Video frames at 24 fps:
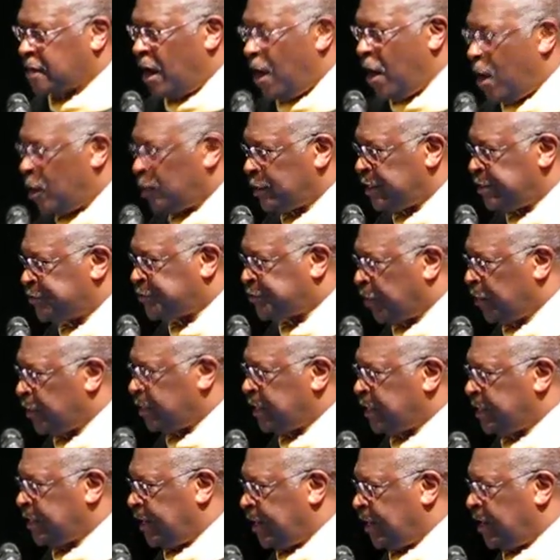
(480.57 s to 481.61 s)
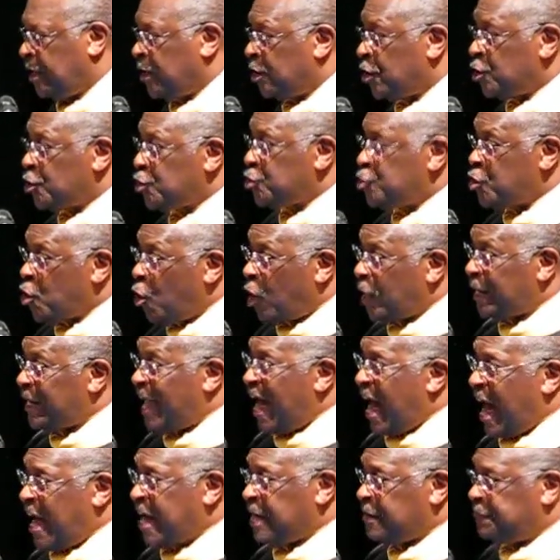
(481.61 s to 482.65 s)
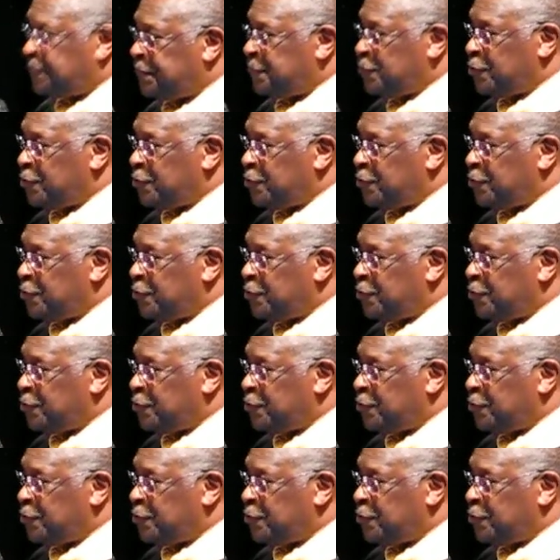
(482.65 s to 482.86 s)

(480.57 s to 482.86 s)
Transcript: called eternity, your life,